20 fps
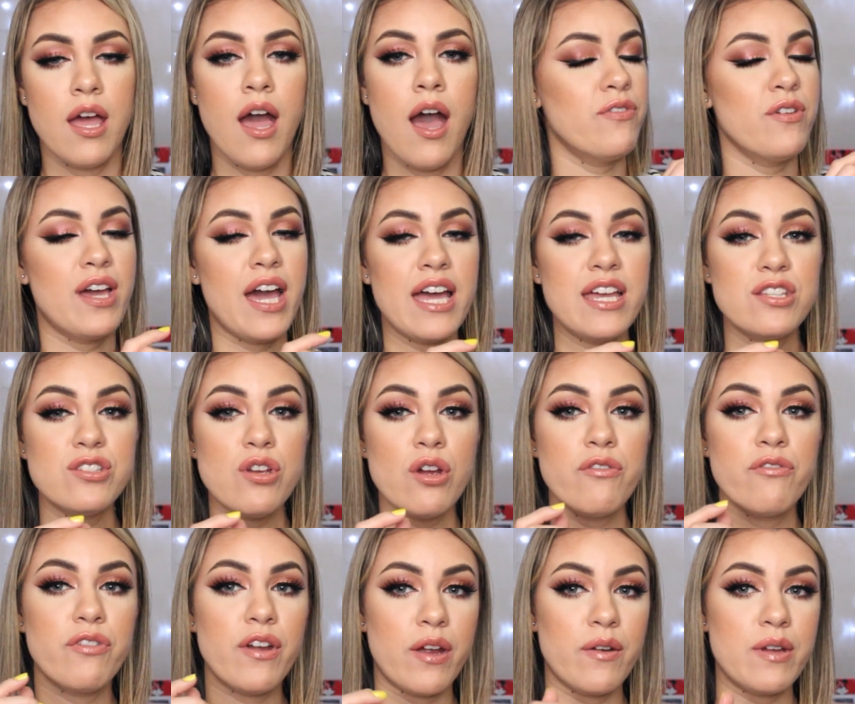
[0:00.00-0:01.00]
If you guys
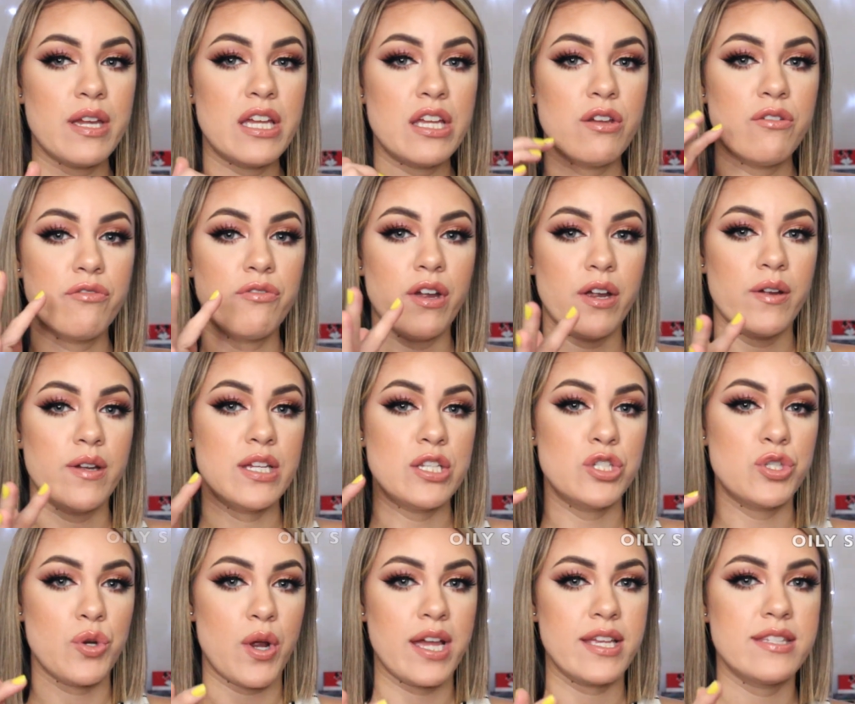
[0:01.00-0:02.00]
are very
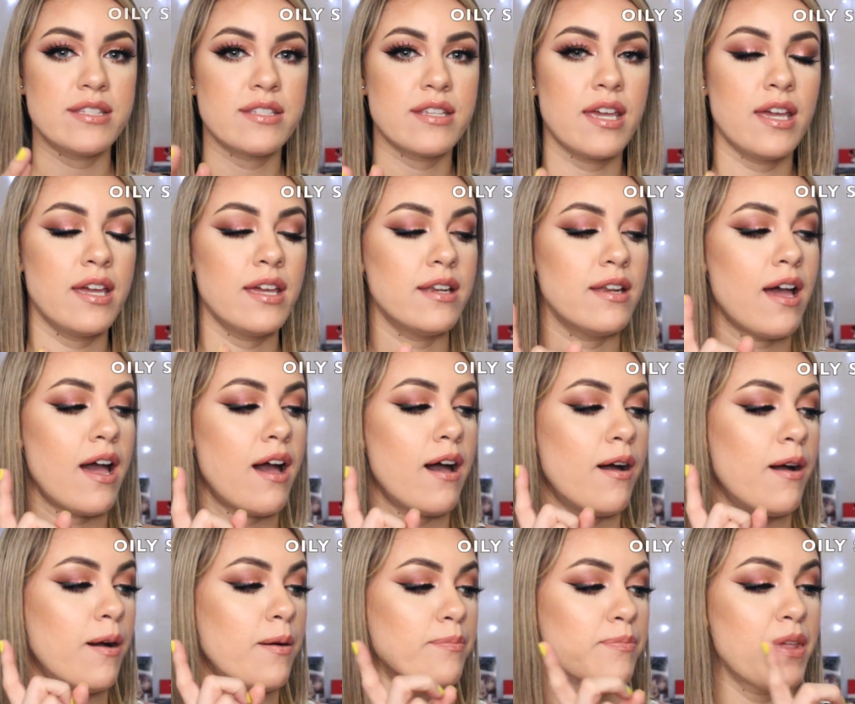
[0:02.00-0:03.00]
dry skin,
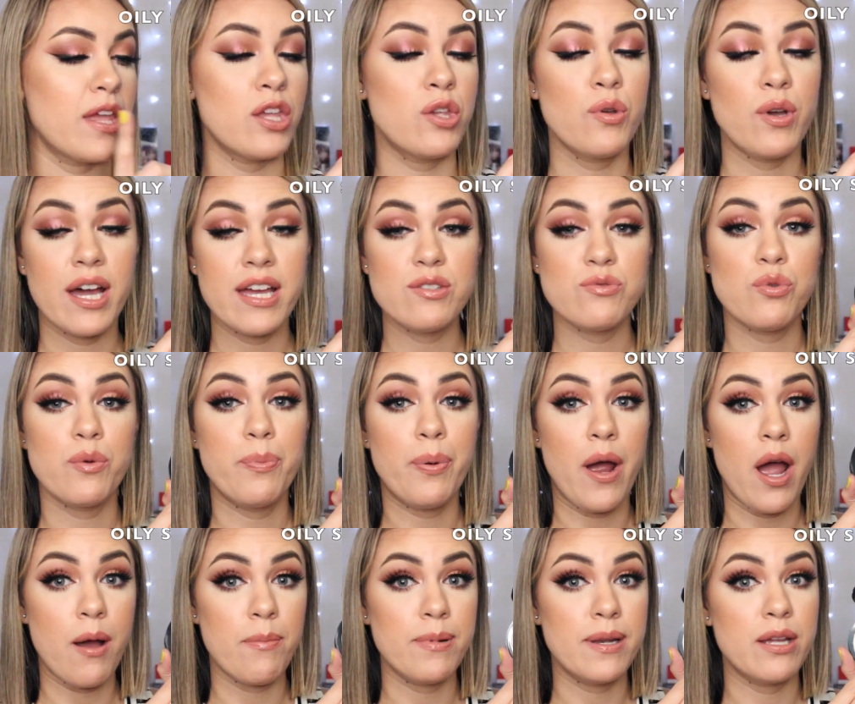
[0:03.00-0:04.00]
you guys will
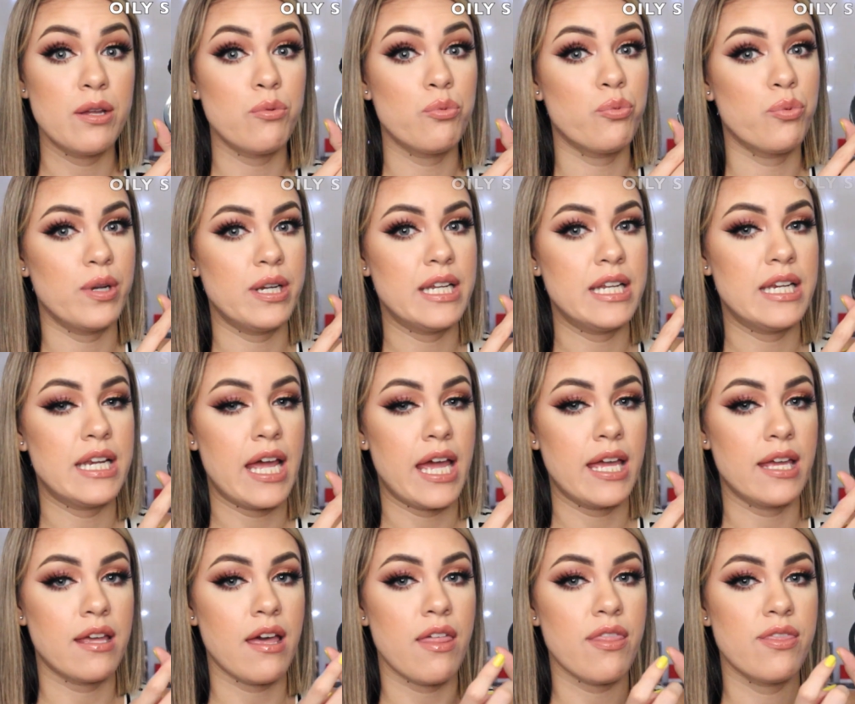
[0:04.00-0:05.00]
probably really
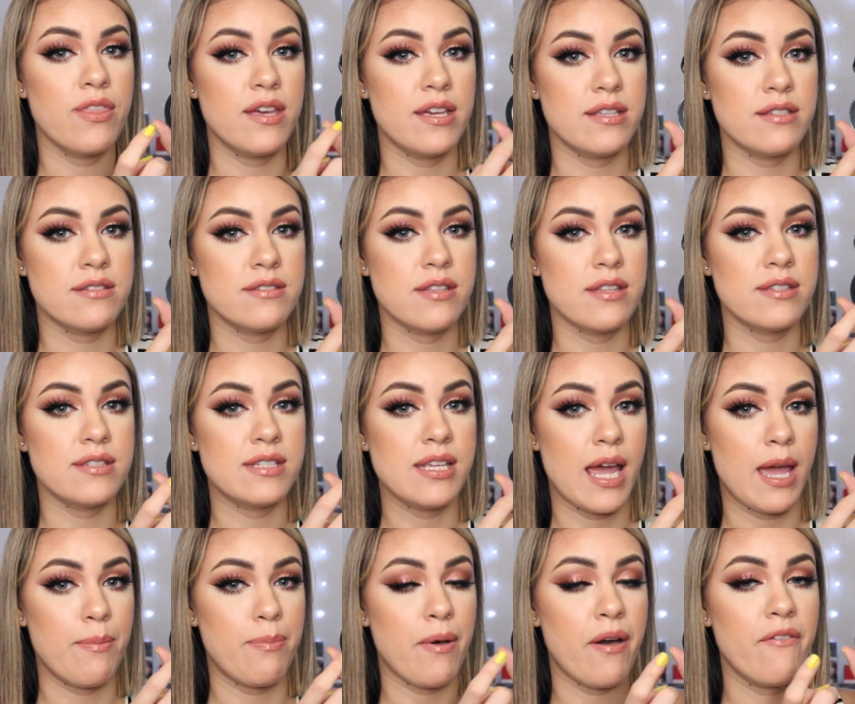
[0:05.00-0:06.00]
like this
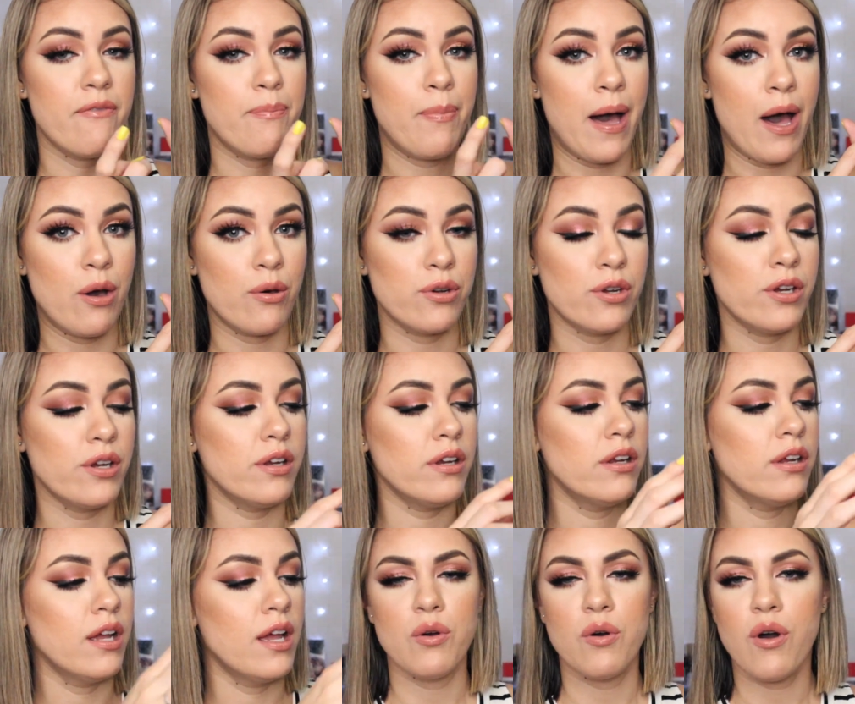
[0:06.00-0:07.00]
type of
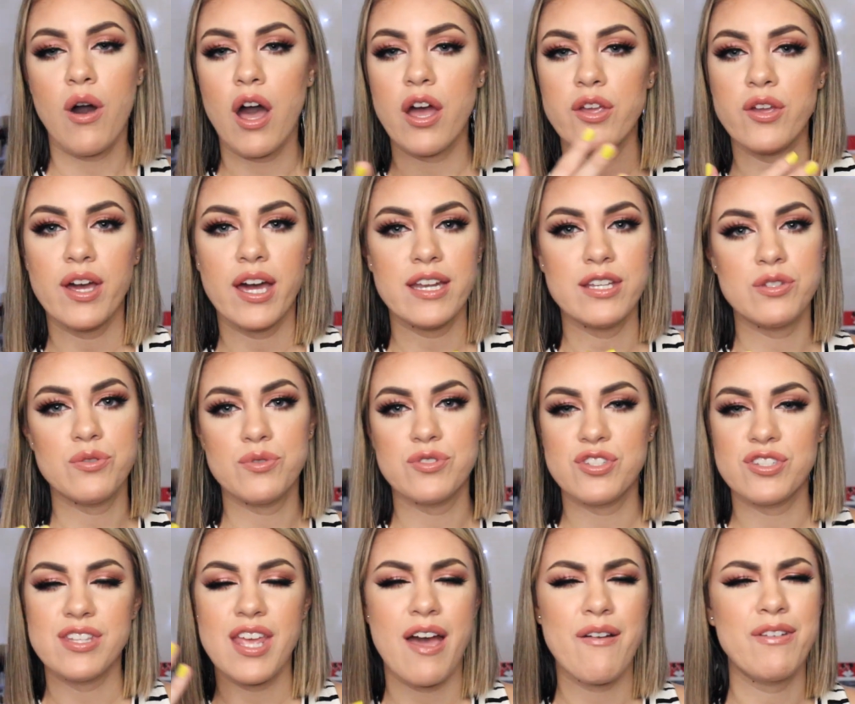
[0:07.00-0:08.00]
powder. All you gotta do is
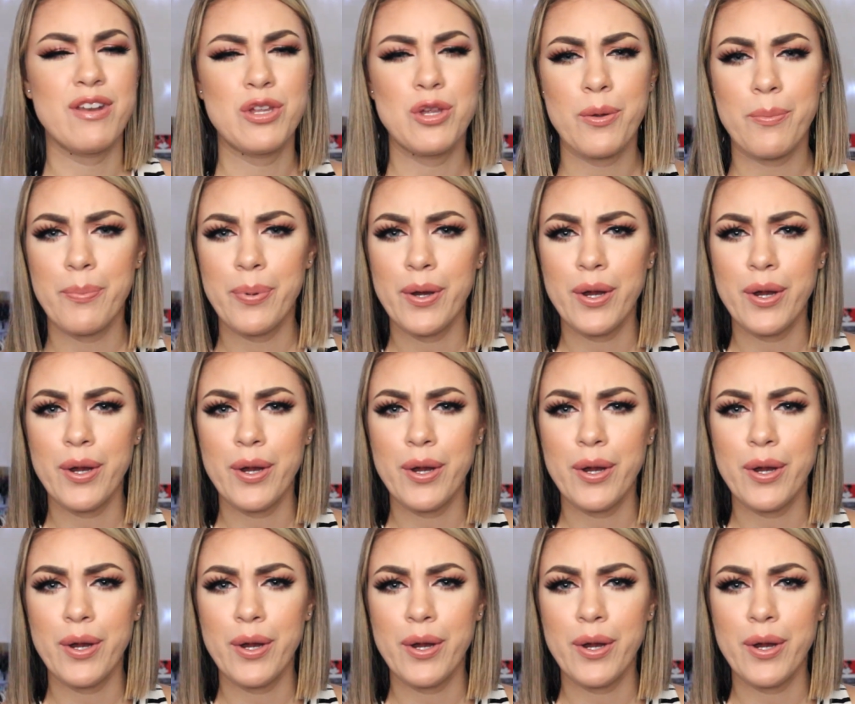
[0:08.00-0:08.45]
just have it in your